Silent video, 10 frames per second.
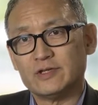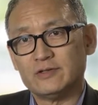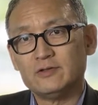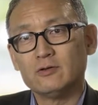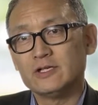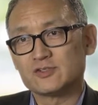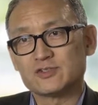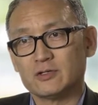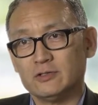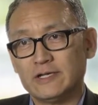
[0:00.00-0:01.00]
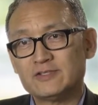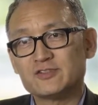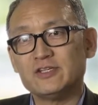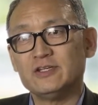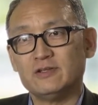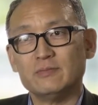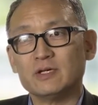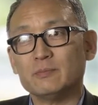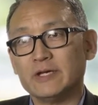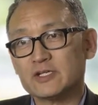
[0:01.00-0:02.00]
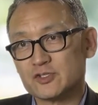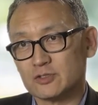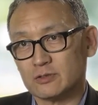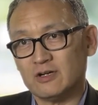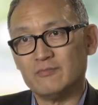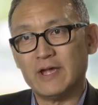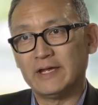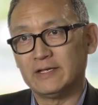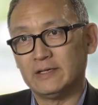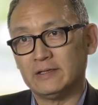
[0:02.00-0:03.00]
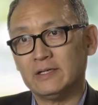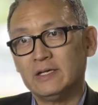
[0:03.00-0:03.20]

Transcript: that don't necessarily see the big picture of banking.